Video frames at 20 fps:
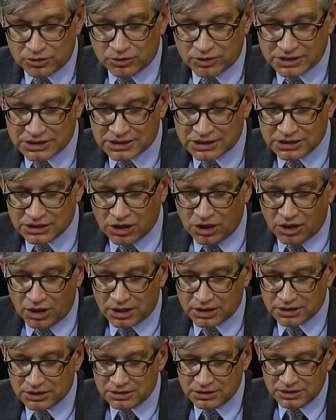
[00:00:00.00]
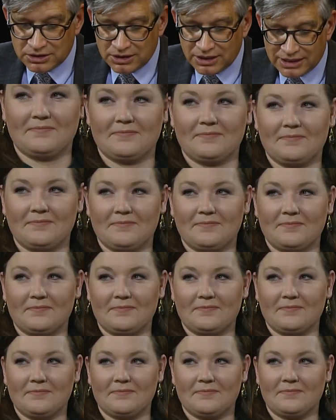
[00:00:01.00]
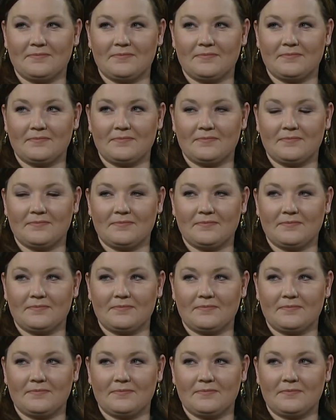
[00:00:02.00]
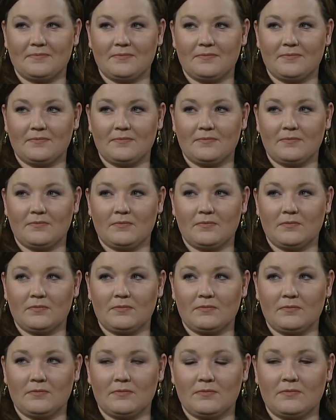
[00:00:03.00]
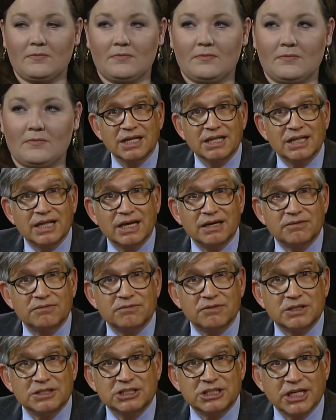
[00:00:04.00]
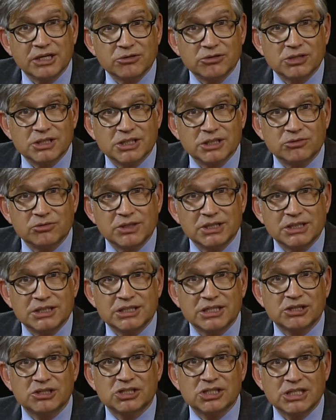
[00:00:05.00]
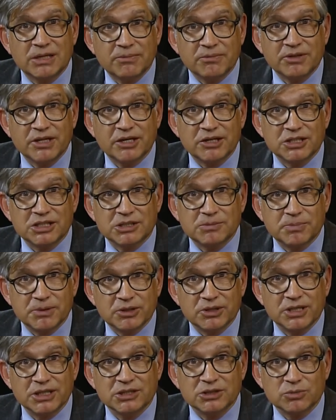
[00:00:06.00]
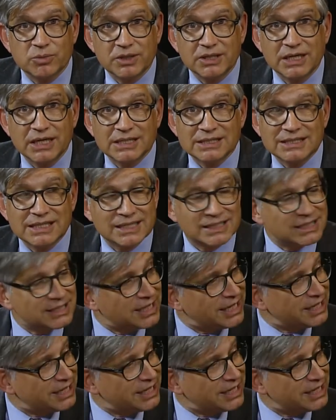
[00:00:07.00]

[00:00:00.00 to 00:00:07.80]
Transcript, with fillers: Kristen Harlan, Executive Director of the Criminal Justice and Mercy Ministries. They have generously agreed to share some of their experience with us, and I'd like to